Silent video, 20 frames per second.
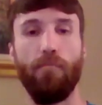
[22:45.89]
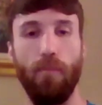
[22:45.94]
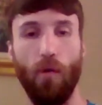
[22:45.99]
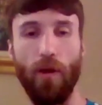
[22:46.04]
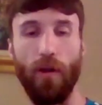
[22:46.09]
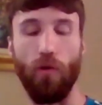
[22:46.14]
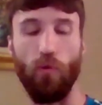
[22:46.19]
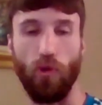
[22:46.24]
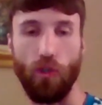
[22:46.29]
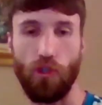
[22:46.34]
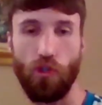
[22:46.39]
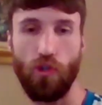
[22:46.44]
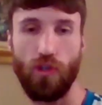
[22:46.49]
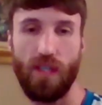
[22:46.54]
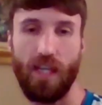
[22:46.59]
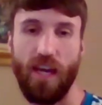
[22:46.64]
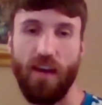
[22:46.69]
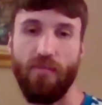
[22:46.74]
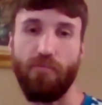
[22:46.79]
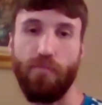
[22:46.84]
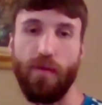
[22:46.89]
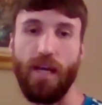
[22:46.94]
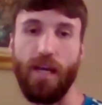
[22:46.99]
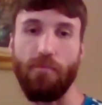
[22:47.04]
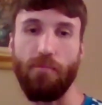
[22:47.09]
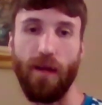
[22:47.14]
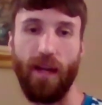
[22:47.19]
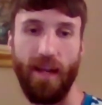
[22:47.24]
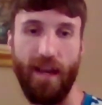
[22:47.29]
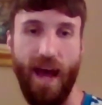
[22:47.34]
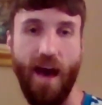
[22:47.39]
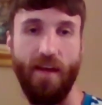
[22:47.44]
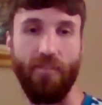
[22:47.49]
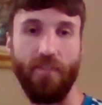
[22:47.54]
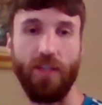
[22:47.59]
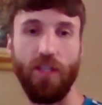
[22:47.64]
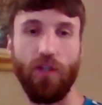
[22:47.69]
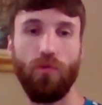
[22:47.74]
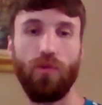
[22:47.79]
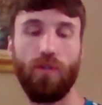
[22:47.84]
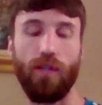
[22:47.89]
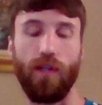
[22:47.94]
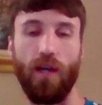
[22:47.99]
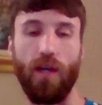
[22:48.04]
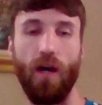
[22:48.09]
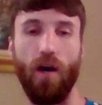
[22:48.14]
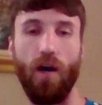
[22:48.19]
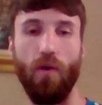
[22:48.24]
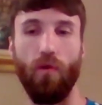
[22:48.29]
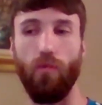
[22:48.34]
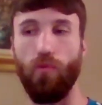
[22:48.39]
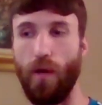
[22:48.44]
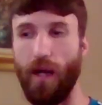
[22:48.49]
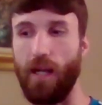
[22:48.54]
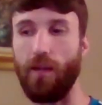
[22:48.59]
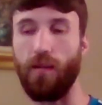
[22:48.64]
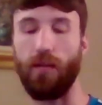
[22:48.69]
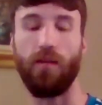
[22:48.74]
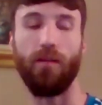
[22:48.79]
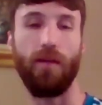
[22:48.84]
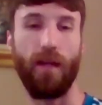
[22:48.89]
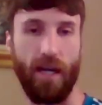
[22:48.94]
But it would just give people an avenue to go, well,